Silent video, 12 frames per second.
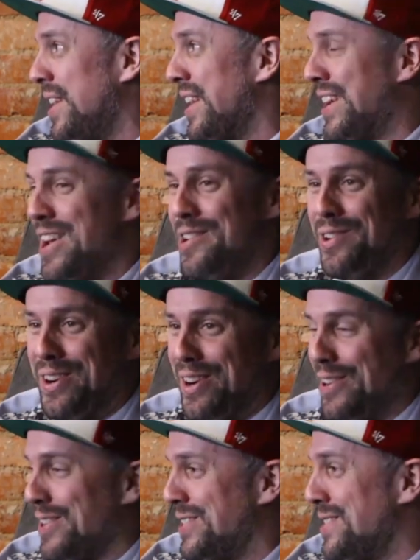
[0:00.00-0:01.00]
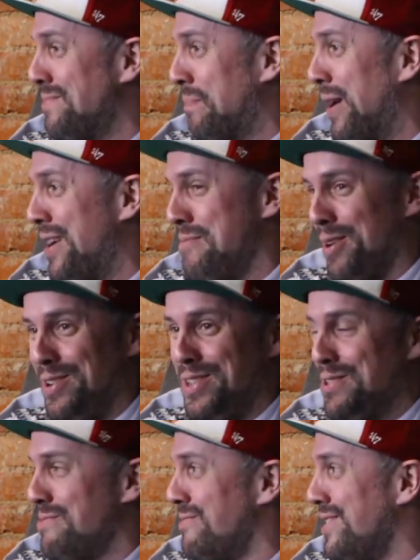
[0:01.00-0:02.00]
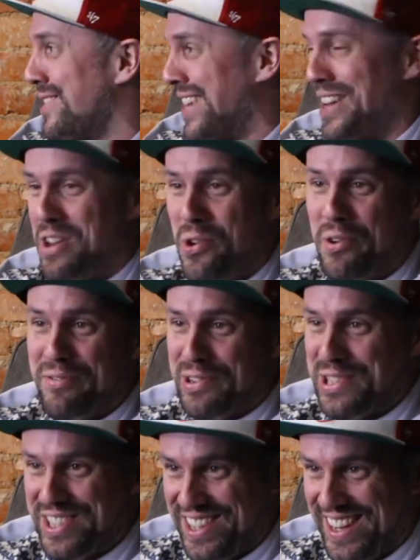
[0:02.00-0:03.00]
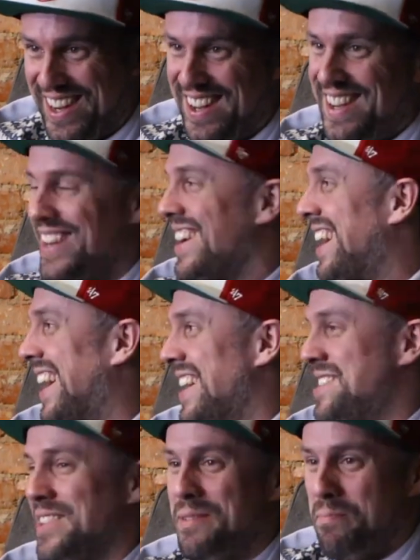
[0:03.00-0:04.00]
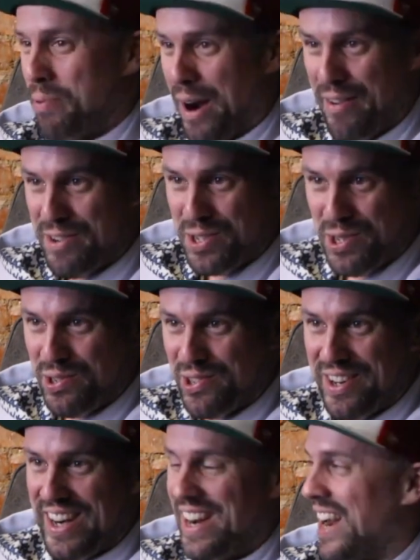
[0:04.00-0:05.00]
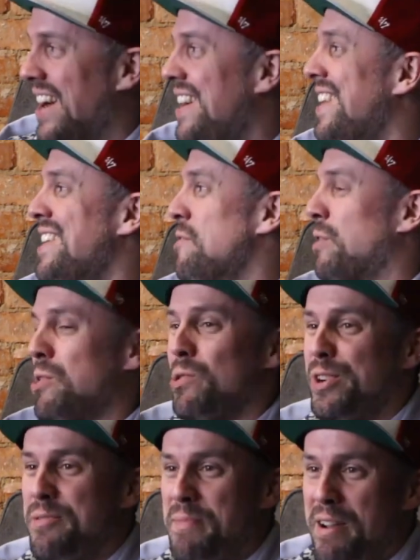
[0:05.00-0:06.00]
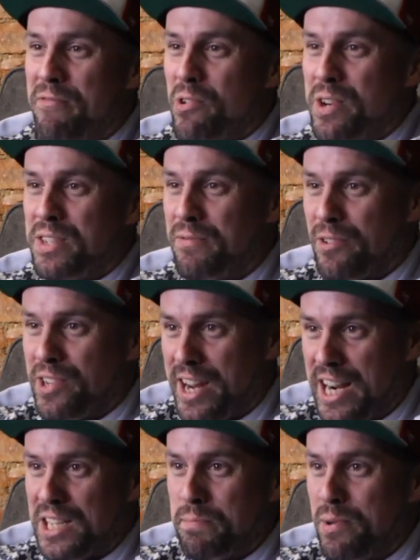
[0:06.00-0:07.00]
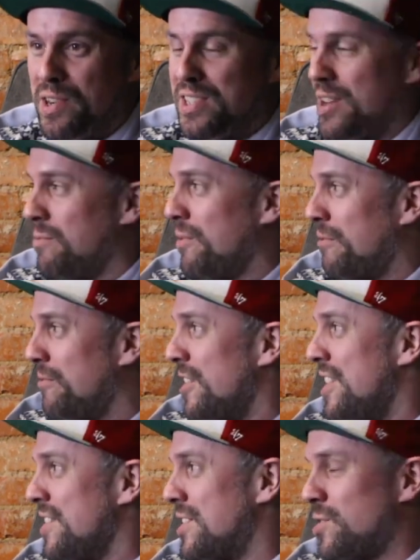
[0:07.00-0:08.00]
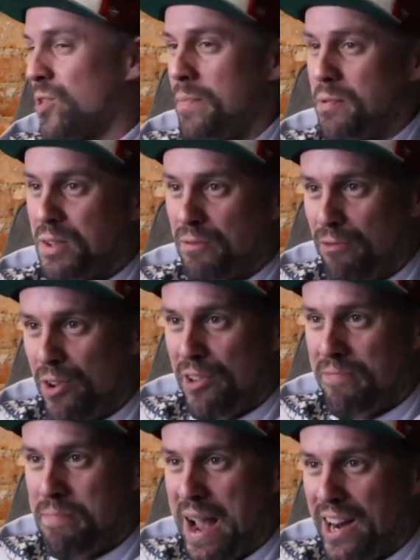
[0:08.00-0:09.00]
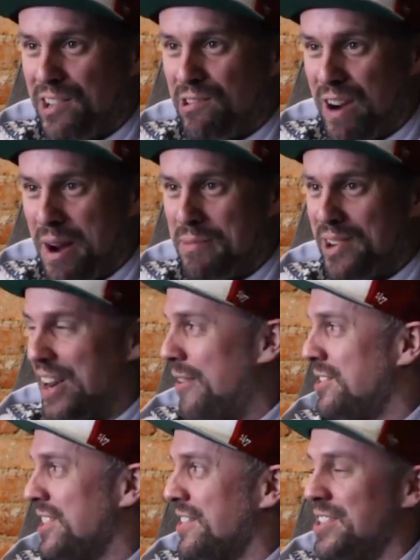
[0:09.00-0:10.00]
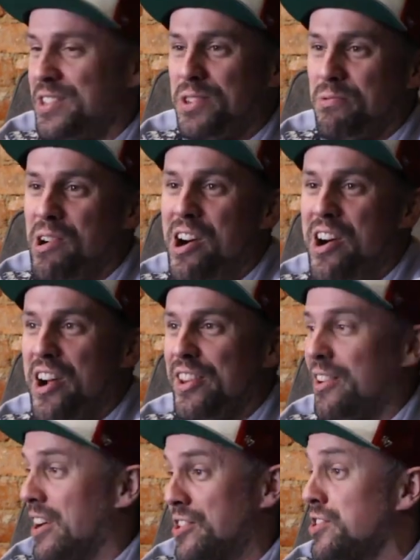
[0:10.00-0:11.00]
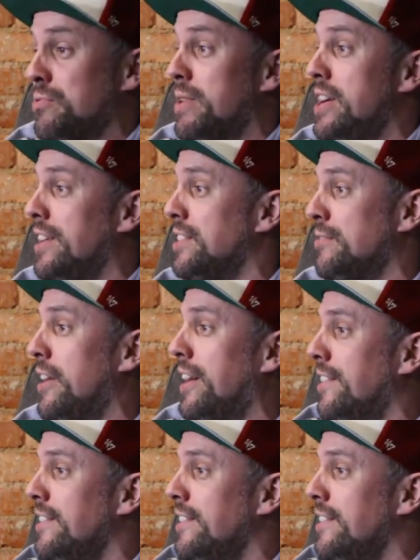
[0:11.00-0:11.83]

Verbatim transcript: kindergartens, primary schools, at a university. I did private tutoring. I recorded my voice for textbooks that were the script was full of bad grammar, and I was like, "This is wrong." And they're like, "Just read it. It's fine."